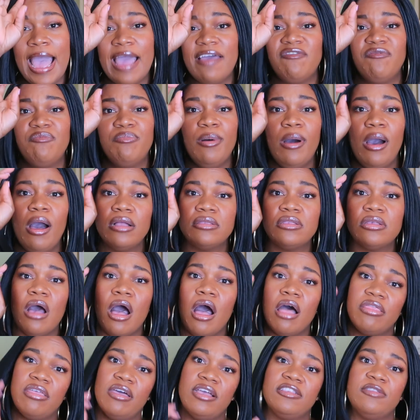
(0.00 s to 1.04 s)
I've bought
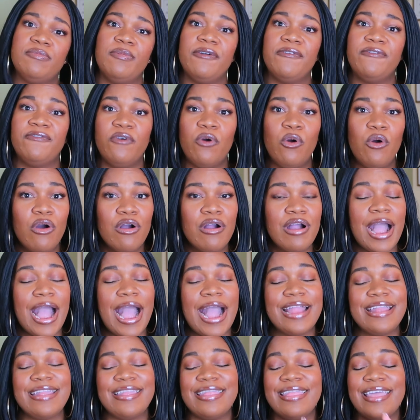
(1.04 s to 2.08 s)
others before
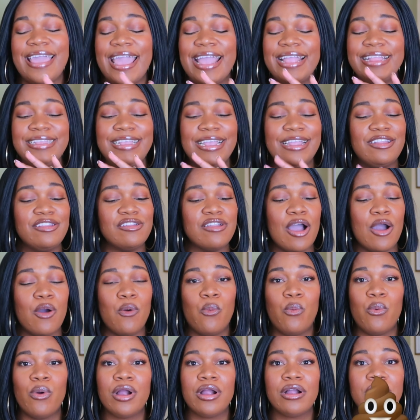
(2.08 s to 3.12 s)
and they did
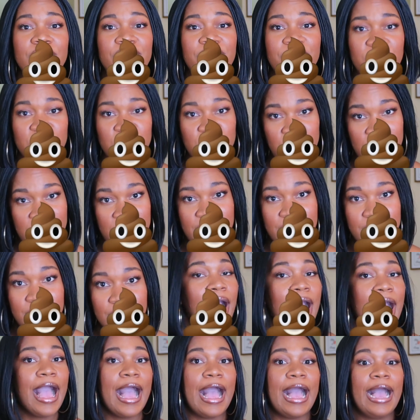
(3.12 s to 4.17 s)
not work for
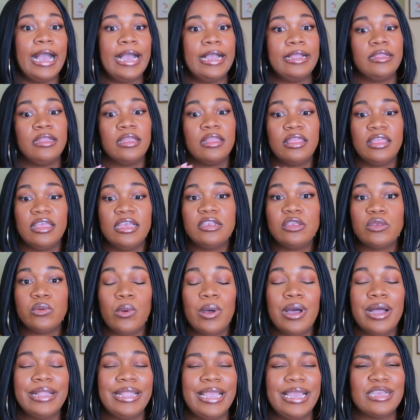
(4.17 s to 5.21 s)
shit. And this
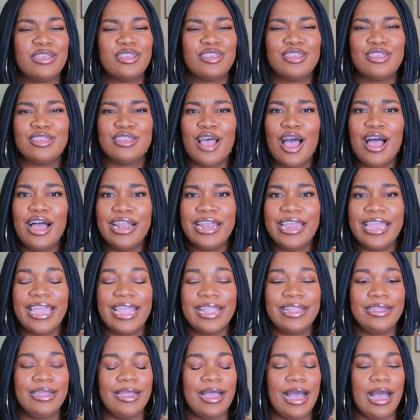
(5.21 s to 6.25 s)
one is
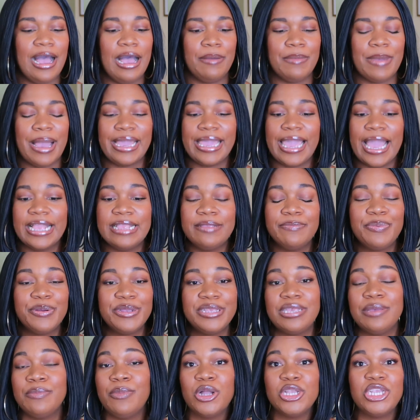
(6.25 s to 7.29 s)
solid. I can
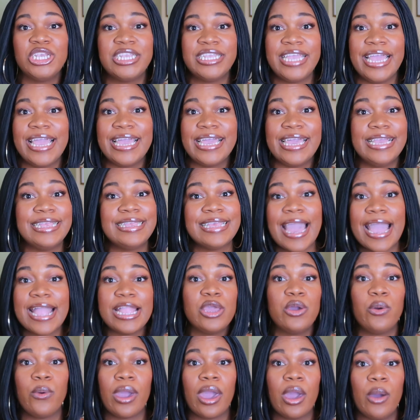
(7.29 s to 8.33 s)
pretty much take it
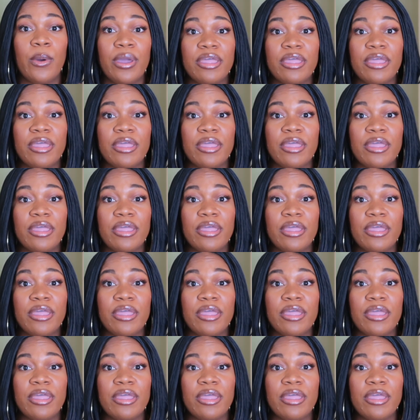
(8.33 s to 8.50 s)
anywhere